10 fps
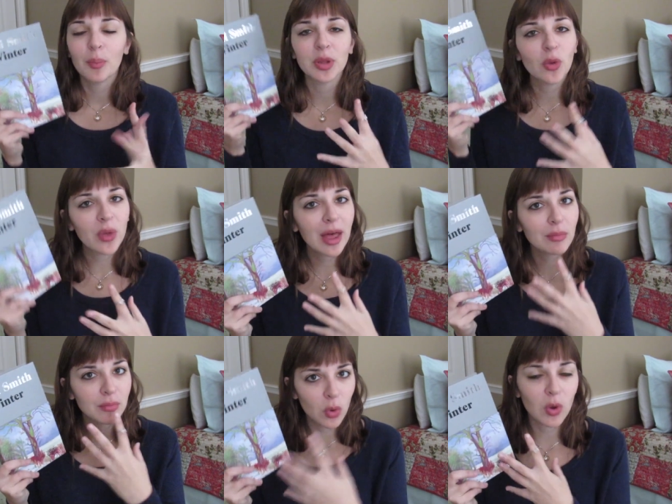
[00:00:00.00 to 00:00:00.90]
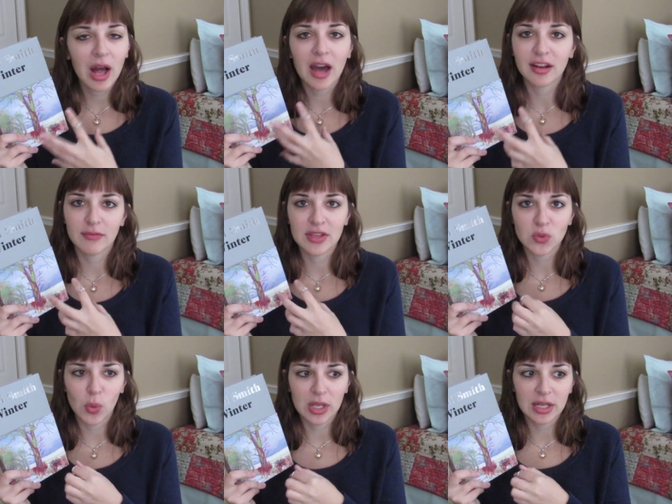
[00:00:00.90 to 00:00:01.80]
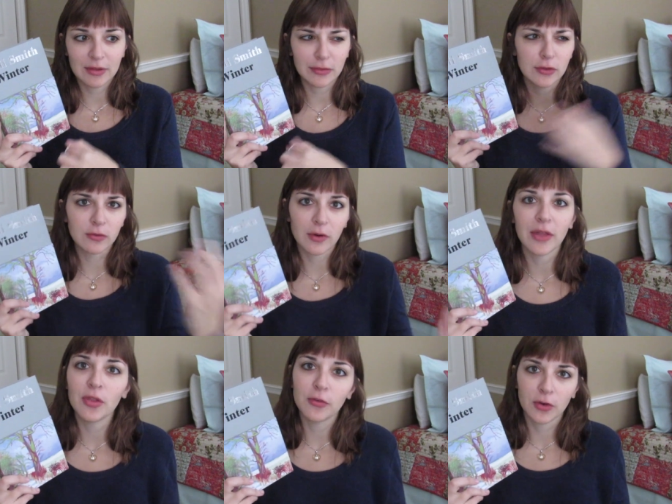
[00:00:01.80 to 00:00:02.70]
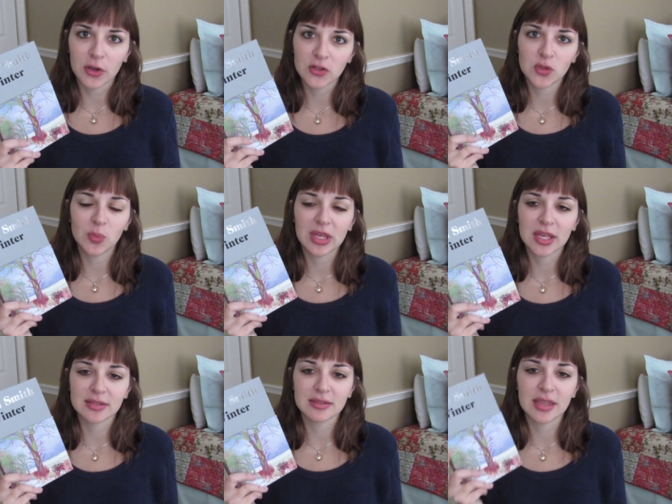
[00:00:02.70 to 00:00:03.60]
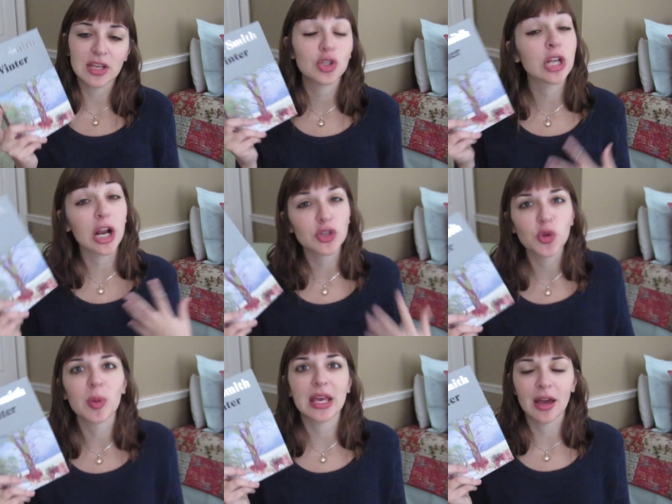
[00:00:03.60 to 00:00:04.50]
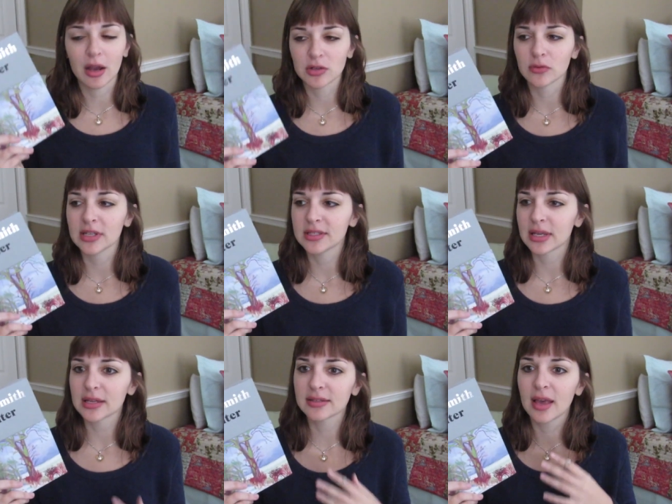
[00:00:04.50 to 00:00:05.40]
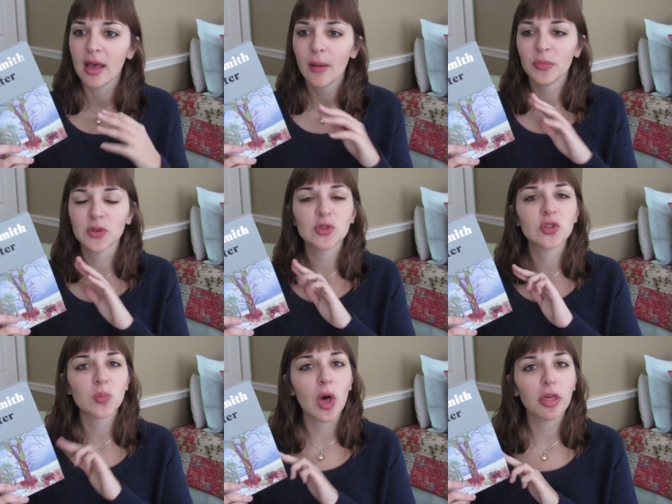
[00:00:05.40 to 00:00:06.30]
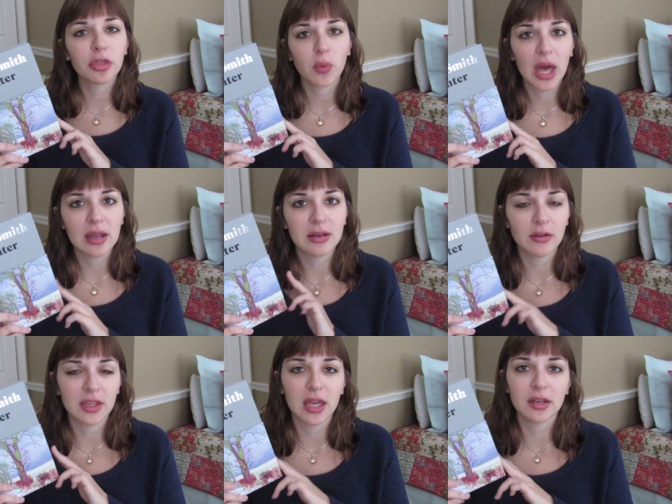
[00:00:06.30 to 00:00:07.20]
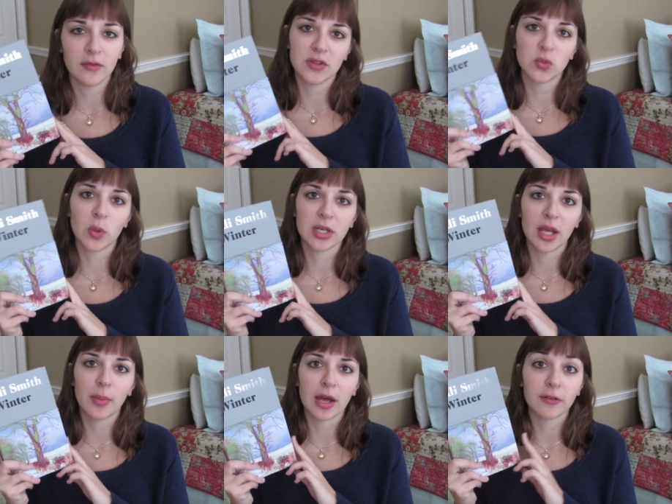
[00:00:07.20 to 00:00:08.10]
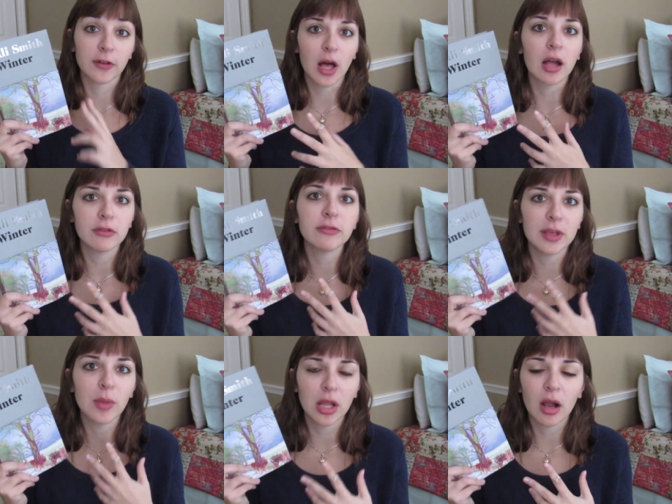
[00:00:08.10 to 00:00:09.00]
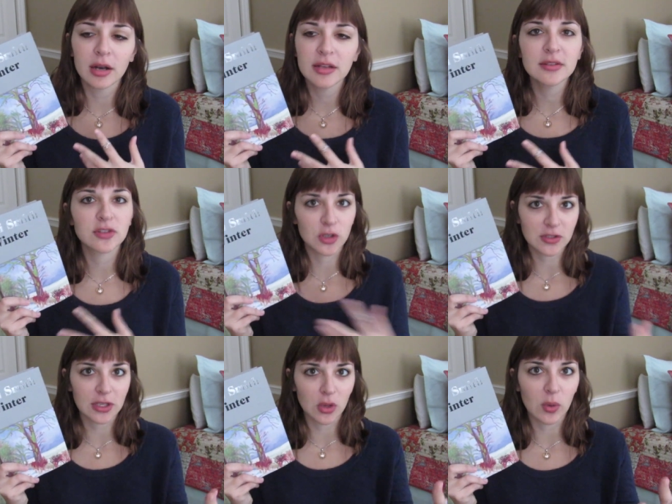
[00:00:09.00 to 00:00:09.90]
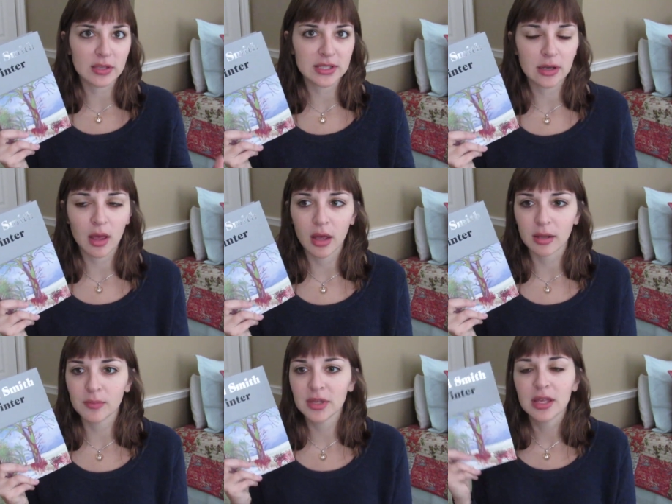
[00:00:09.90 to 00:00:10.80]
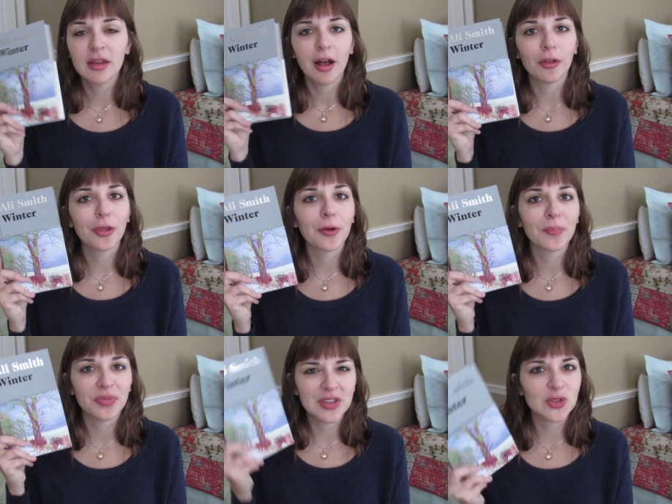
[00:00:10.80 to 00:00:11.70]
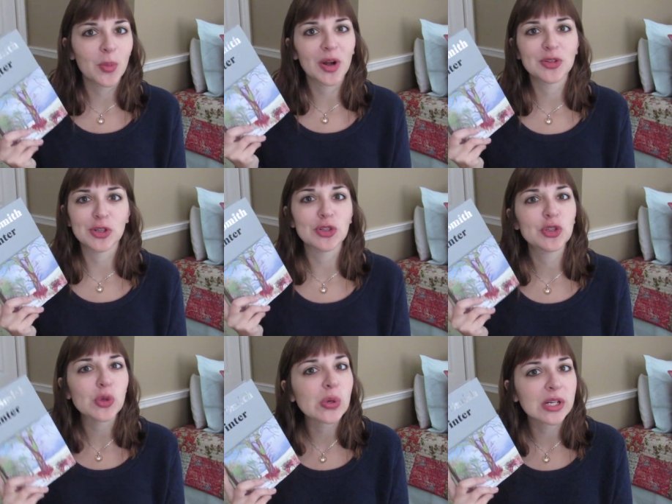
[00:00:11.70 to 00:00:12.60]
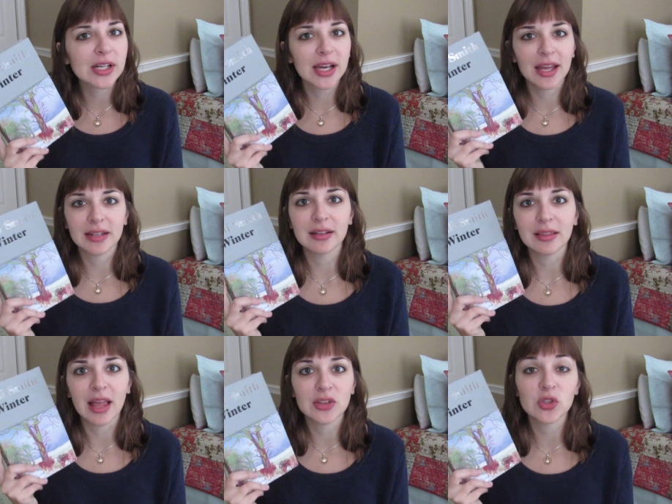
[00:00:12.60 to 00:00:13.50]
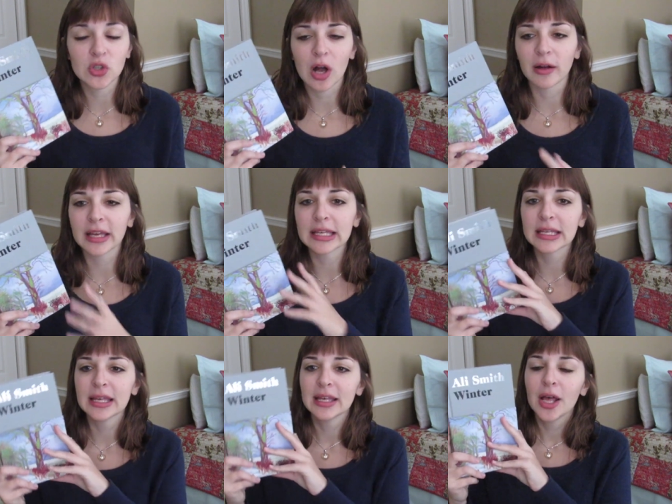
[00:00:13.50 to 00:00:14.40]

but you'll get more out of this one if you've read the first because they share so many characteristics. There's a small thread near the end of this one about a forgotten female artist, just like there was in Autumn, although this departure is shorter and less jarring.